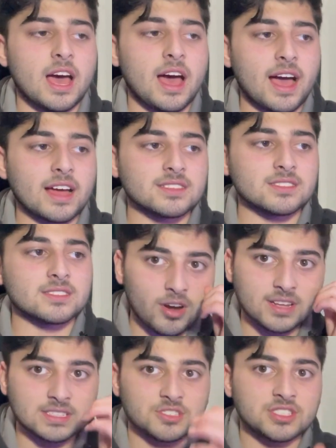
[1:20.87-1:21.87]
And
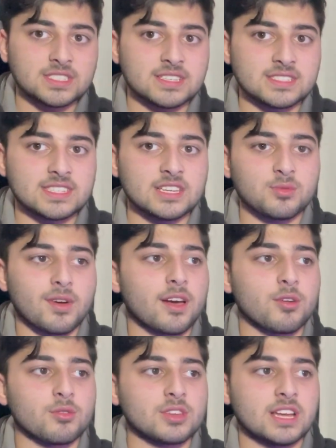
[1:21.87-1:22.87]
whereas in GCSE,
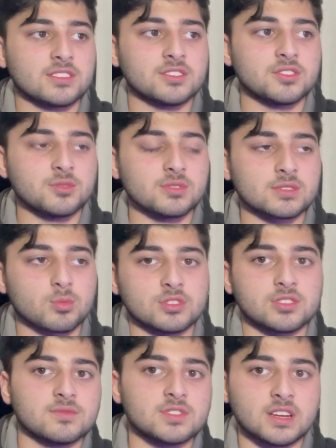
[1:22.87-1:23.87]
where all you had to do was
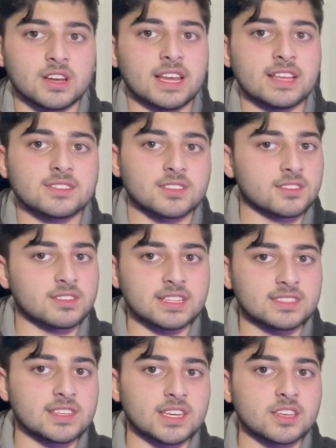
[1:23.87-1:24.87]
once you've done a lesson,
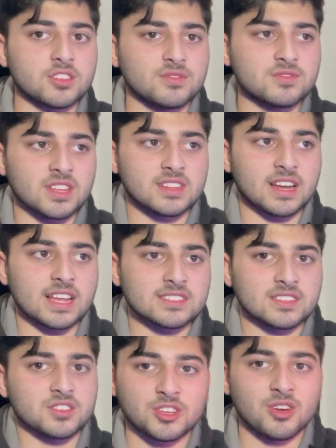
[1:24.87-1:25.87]
that's it, you've done the
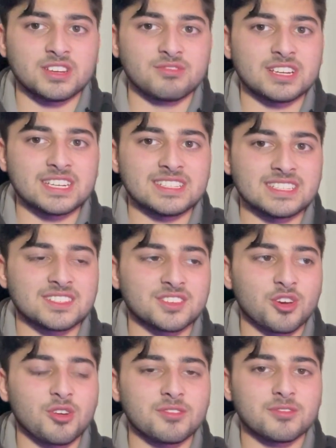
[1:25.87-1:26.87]
lesson. You only really need to
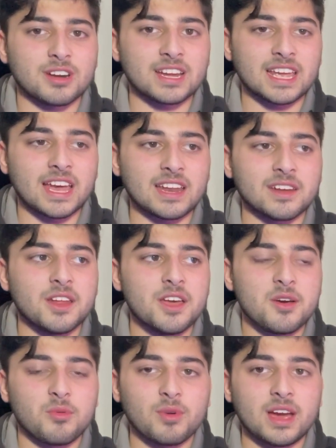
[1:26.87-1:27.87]
go over it again
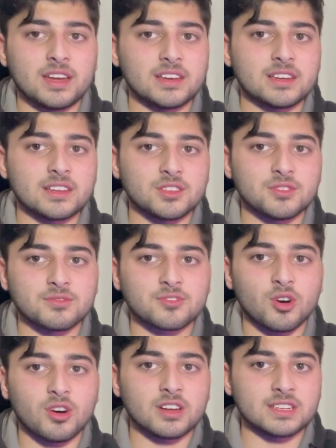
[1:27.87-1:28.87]
when you've
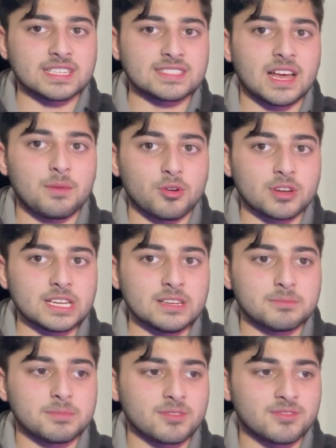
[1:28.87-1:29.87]
got an exam on
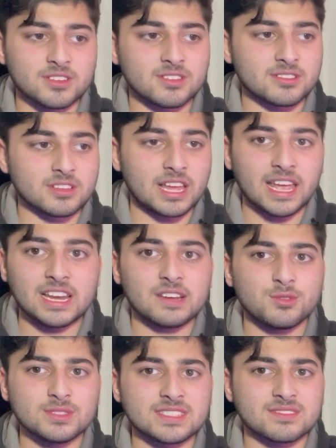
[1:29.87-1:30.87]
it. For
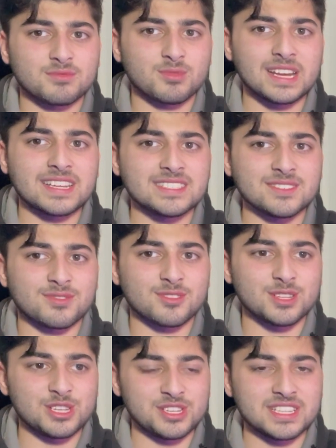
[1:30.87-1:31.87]
A-levels, it's really
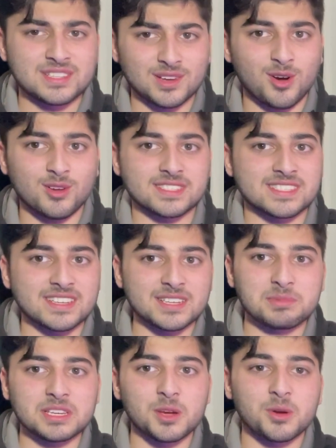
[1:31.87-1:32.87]
different. You need to
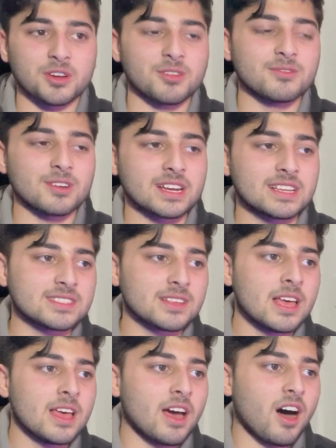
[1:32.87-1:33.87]
constantly be going over it, because
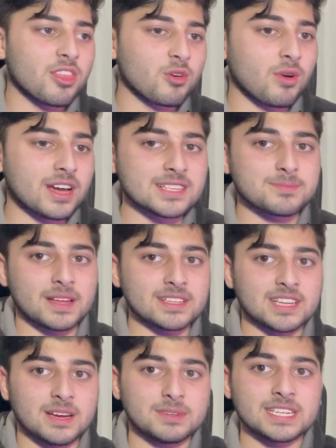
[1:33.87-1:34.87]
otherwise, by
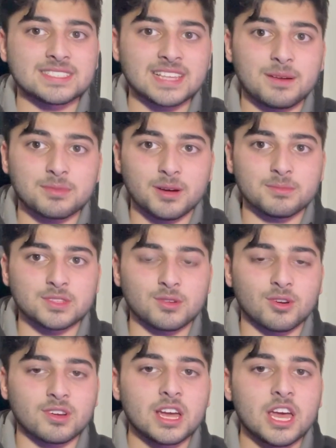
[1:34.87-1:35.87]
the time an exam comes
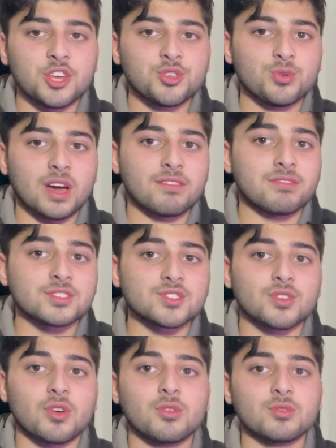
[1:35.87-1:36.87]
along, you have
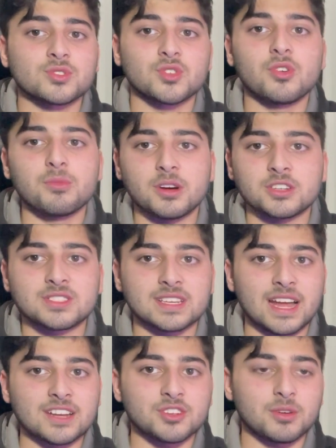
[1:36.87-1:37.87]
so much to
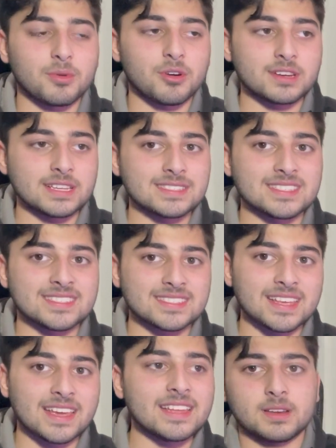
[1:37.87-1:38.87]
catch up on. It's
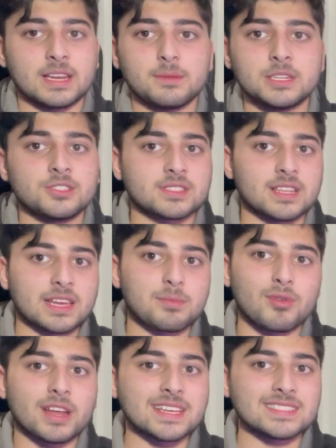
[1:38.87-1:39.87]
insane. Let me just like
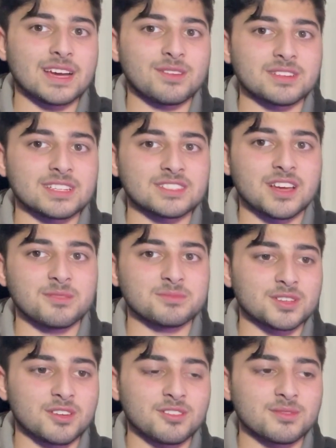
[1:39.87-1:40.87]
break it down in
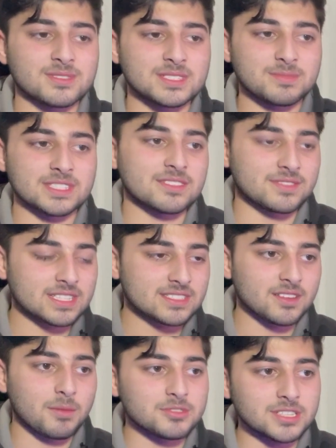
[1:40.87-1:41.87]
terms of specific
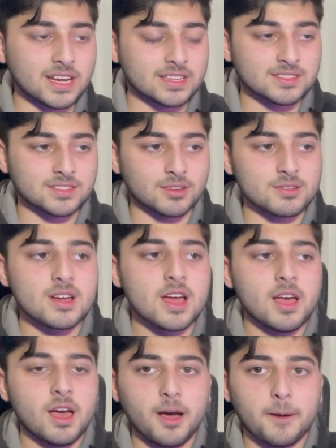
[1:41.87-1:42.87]
subjects. So
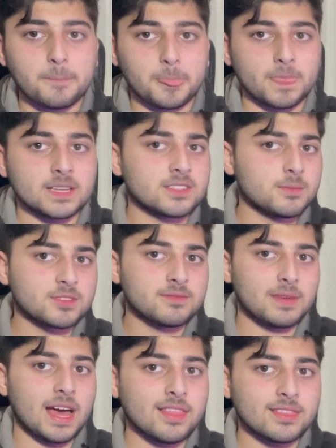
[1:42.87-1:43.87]
in terms of
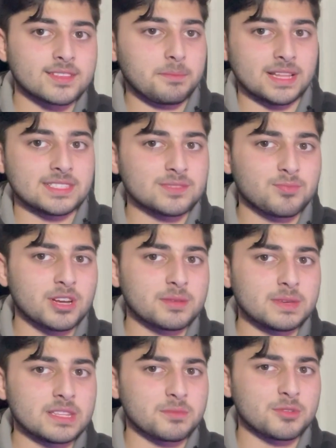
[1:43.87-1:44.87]
maths has probably
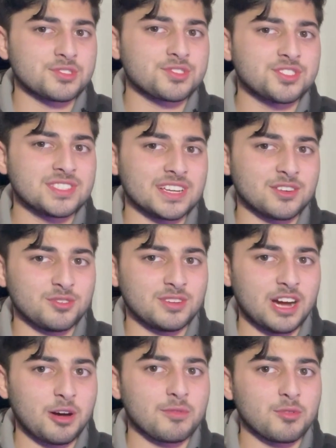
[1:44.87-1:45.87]
been the most chill
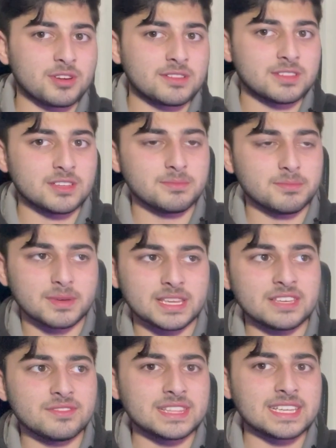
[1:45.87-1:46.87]
out of all of them, but
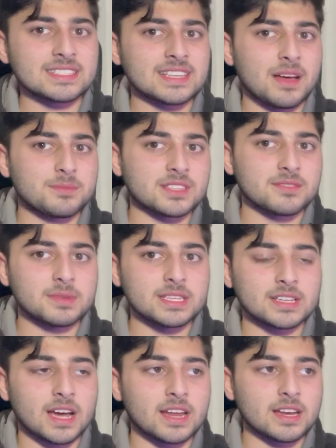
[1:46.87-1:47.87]
even the exams have
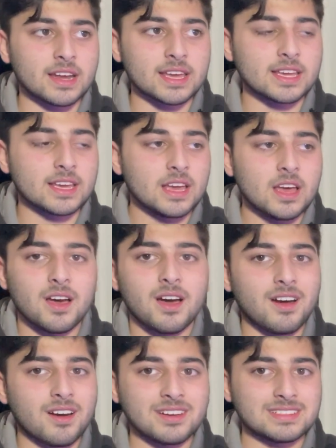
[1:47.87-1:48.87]
been kind of like
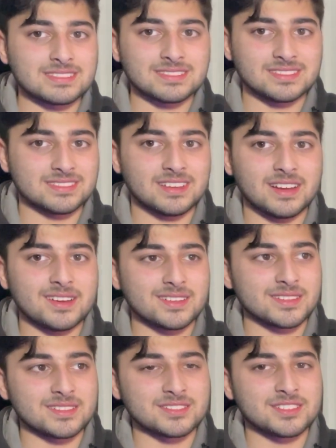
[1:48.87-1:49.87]

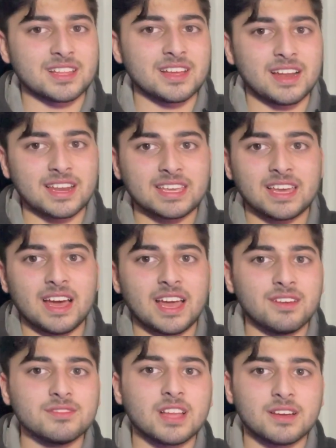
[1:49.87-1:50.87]
I've
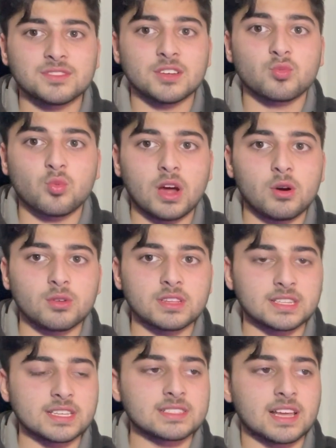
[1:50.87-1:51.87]
done well
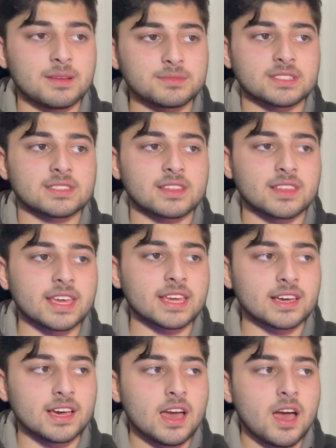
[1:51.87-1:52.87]
in the exams, that's the
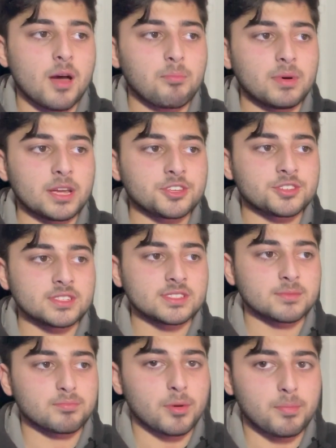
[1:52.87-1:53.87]
thing, but it's
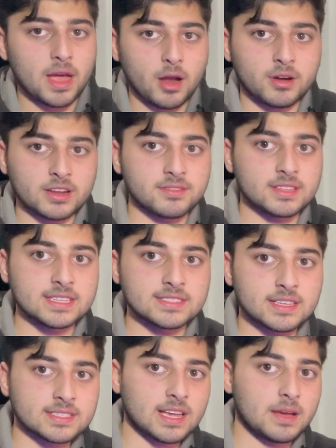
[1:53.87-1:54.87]
just preparing for these
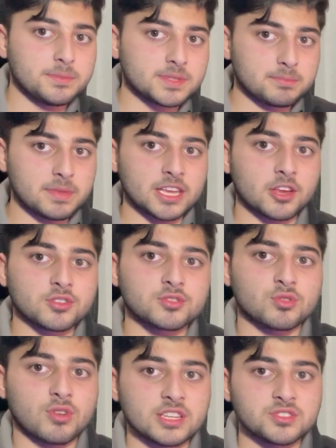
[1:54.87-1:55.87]
exams and making
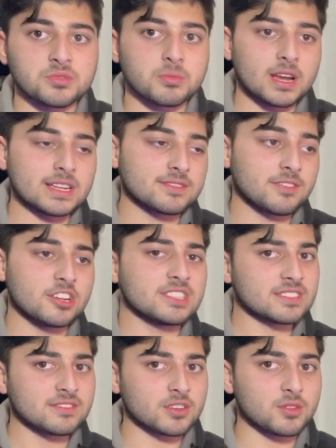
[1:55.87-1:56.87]
sure I do well is very
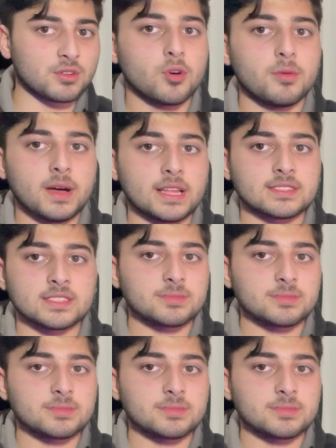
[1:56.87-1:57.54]
difficult. Pure maths has